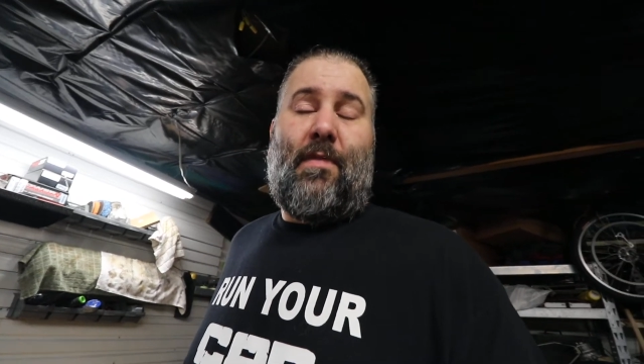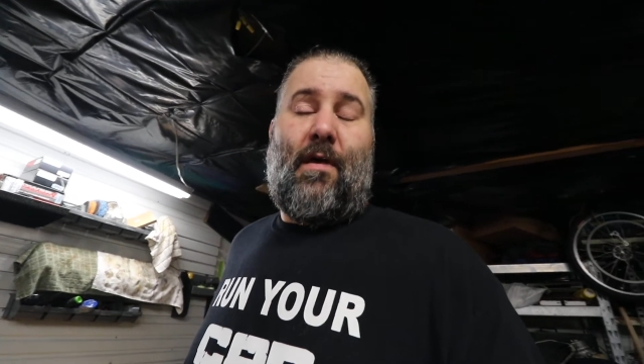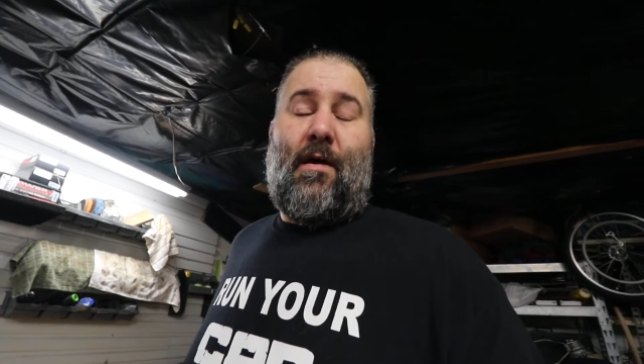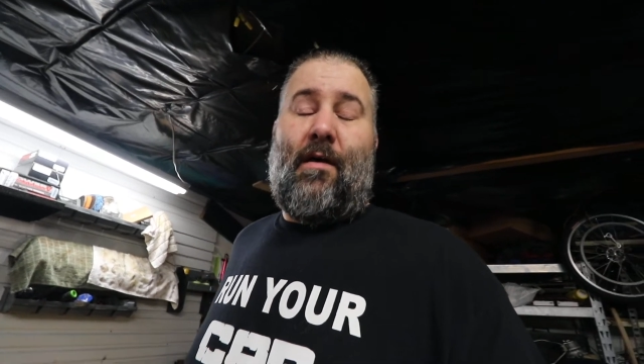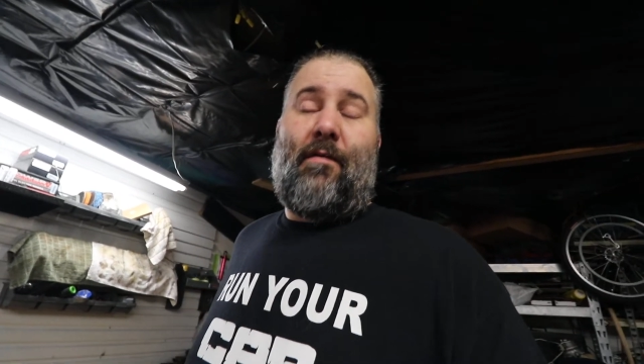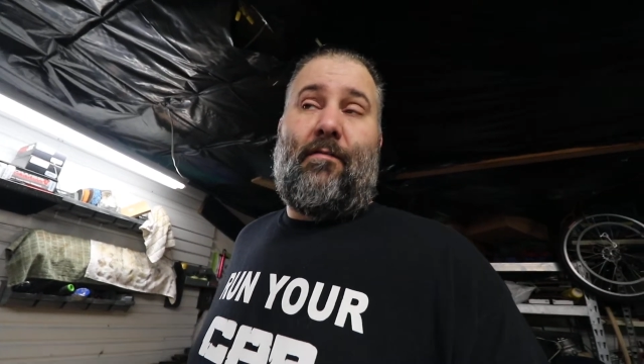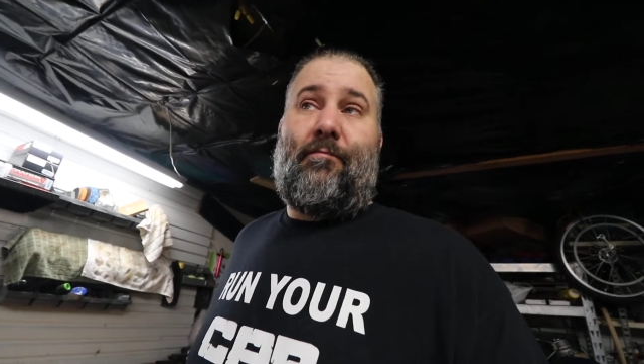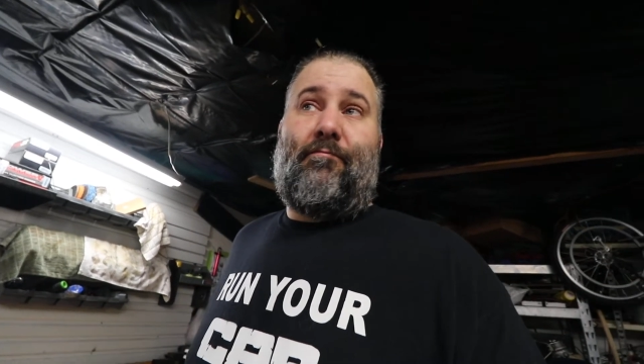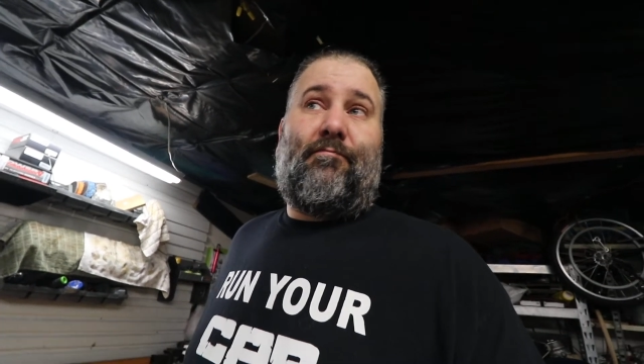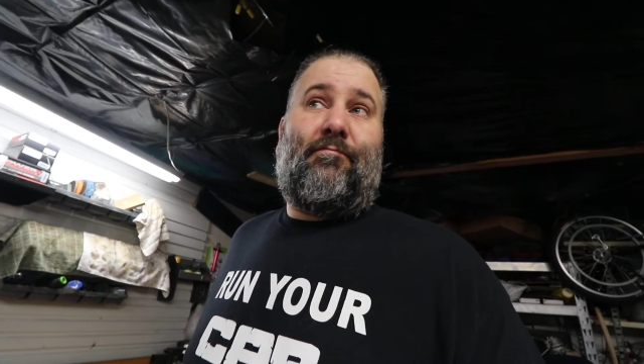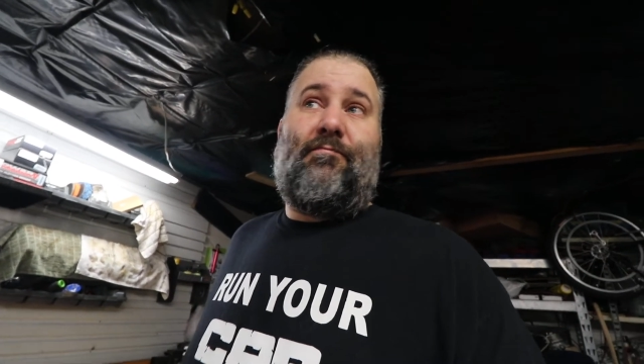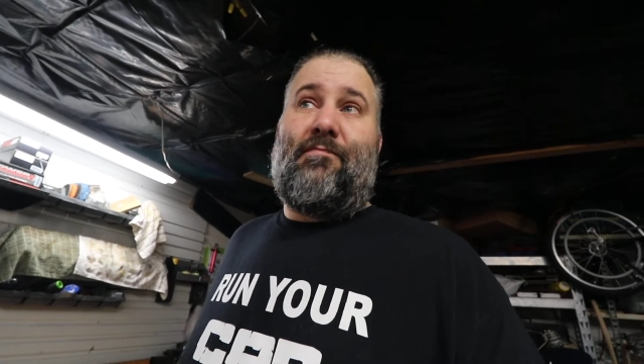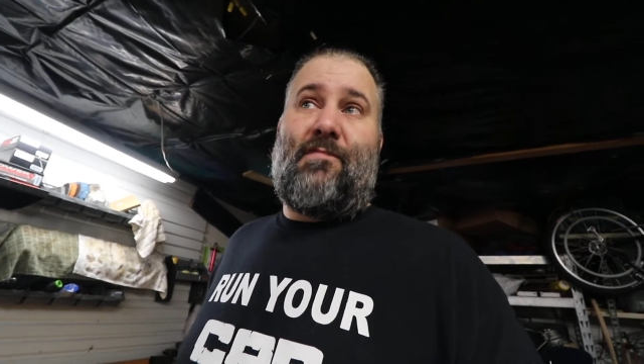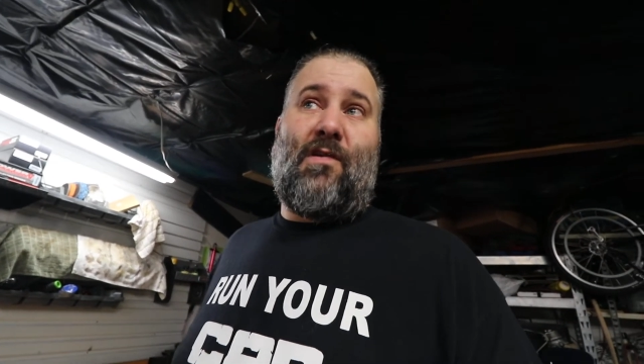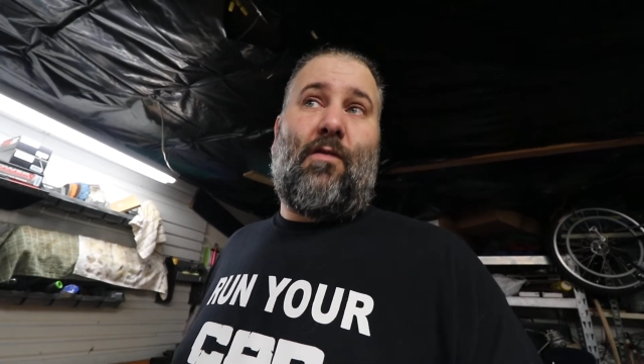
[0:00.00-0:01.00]
I
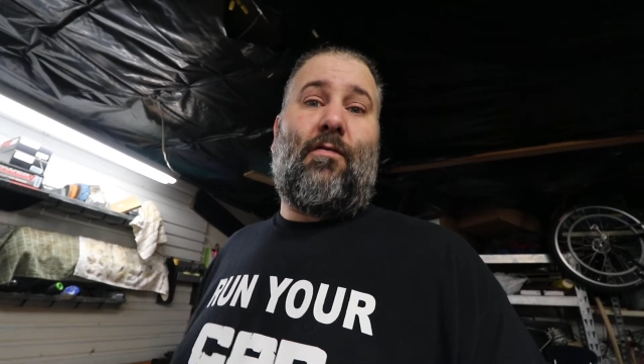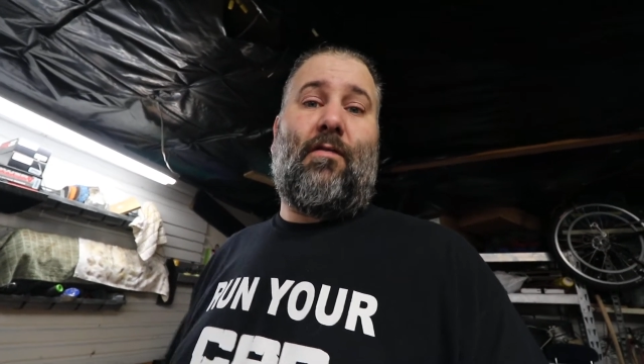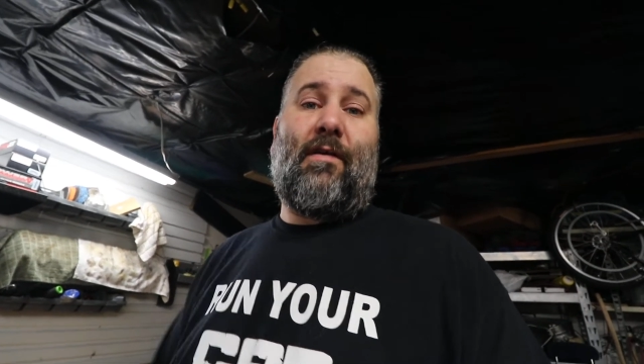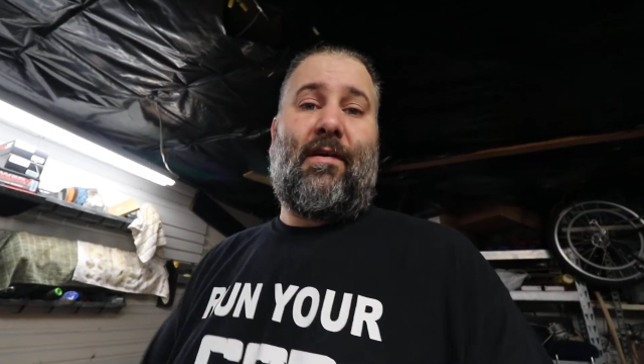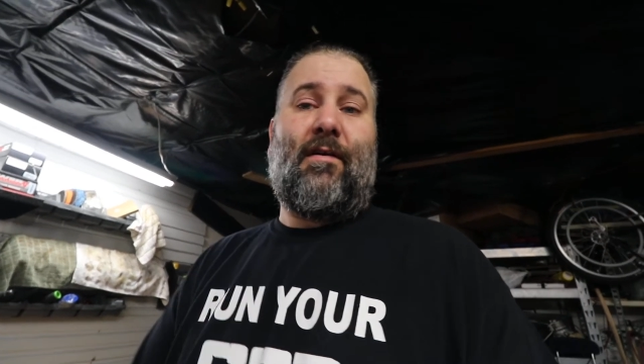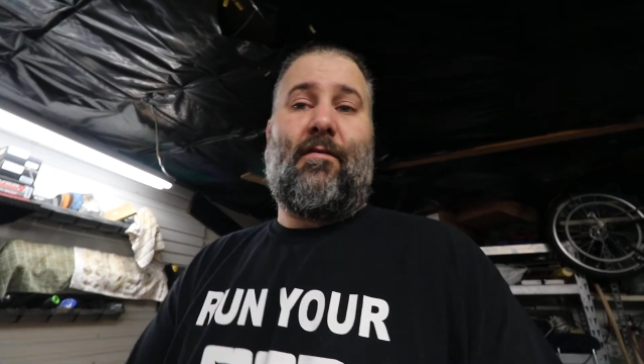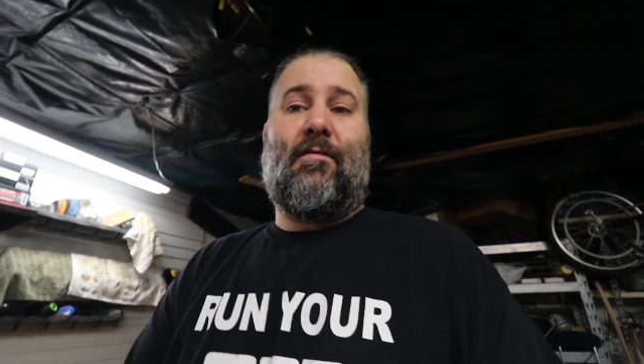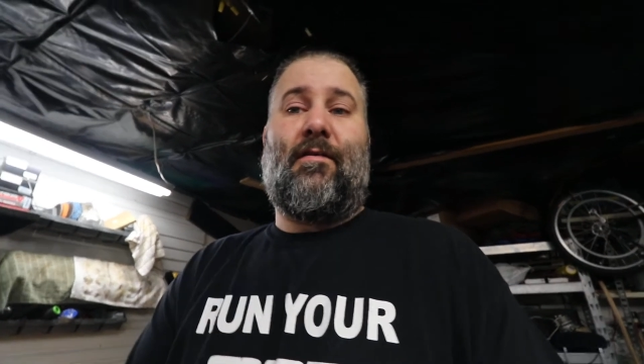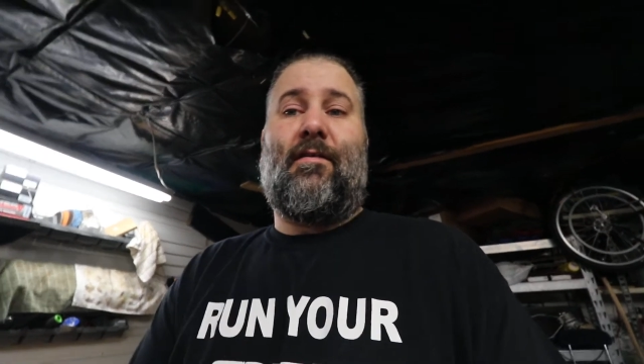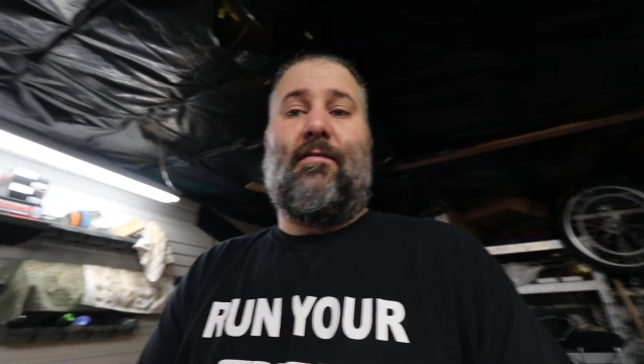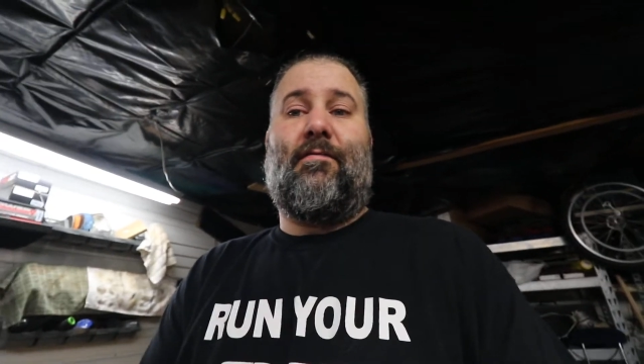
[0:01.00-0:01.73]
totally killed it.